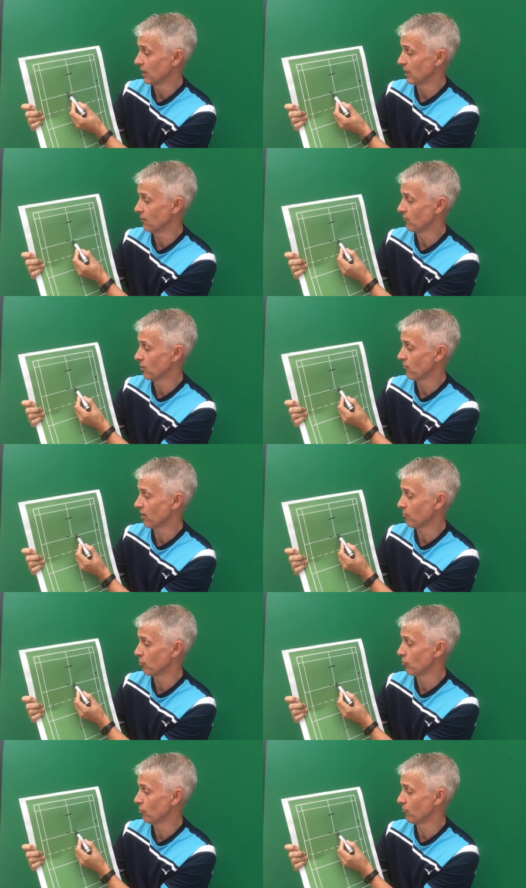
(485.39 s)
Even if I
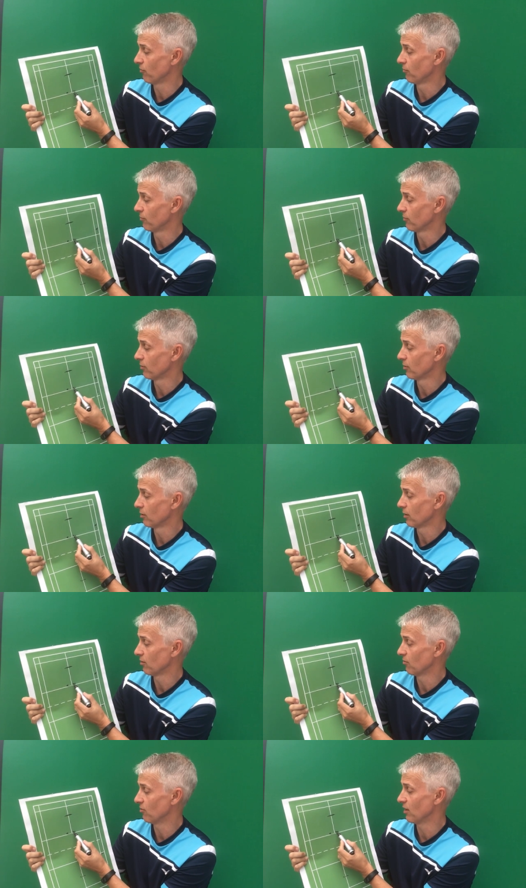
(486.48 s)
move
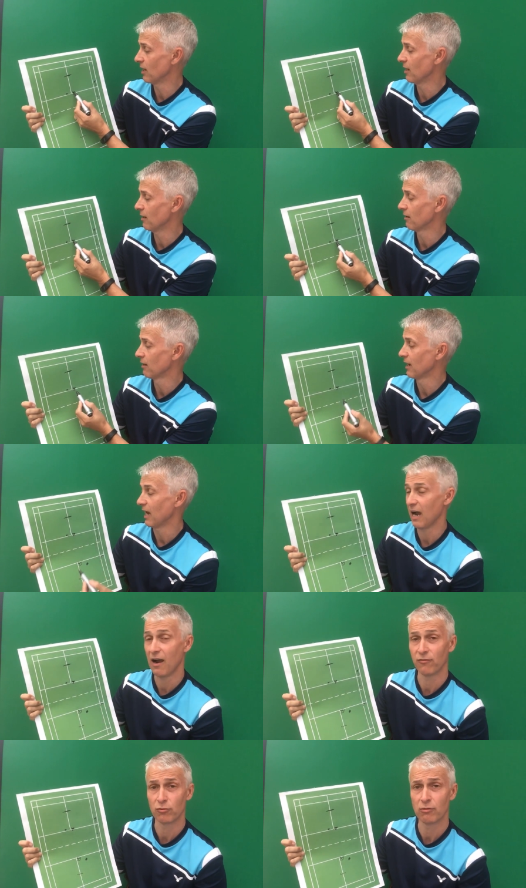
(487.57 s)
there
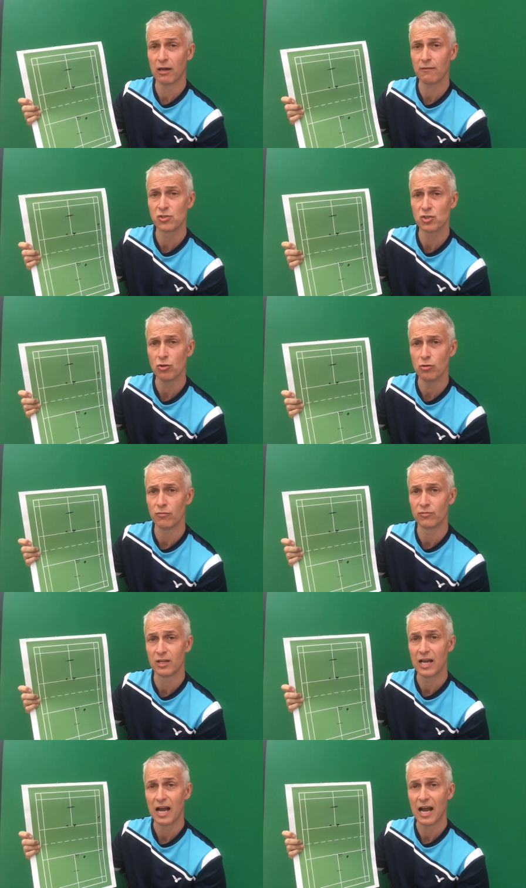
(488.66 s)
after I've
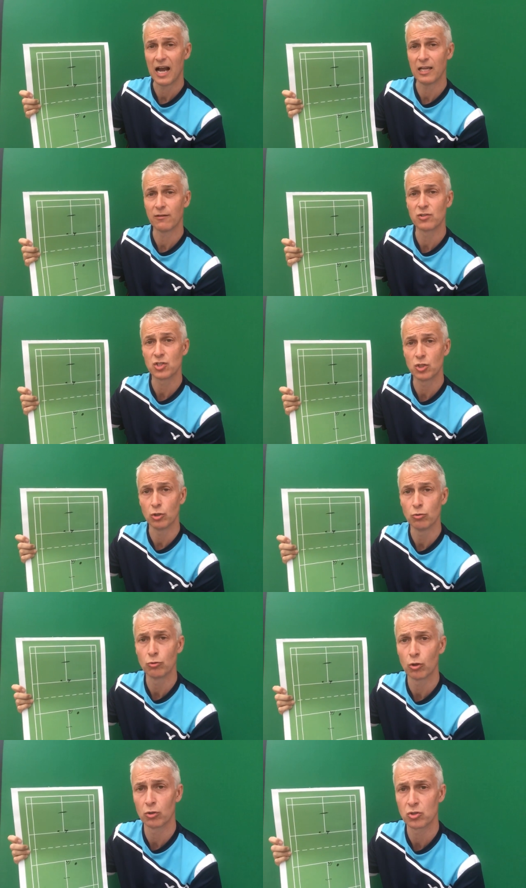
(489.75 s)
served, I have
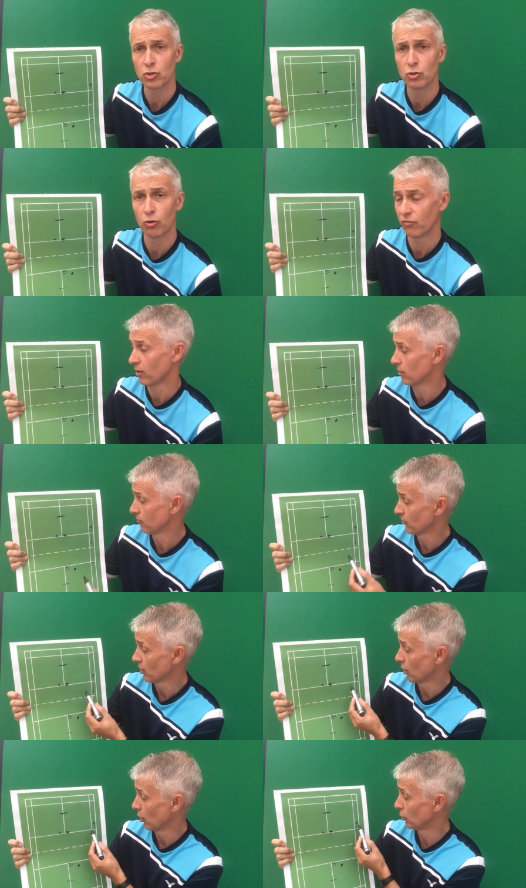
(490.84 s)
still got to cover
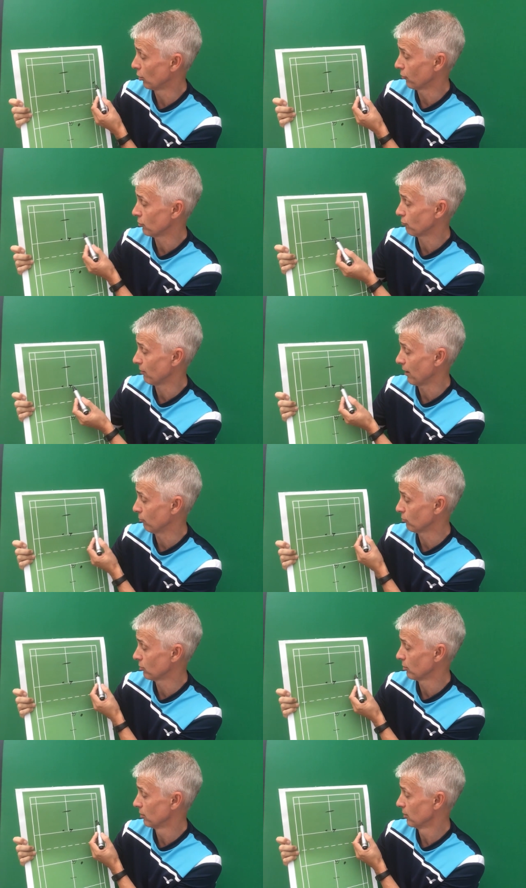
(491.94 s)
a lot of ground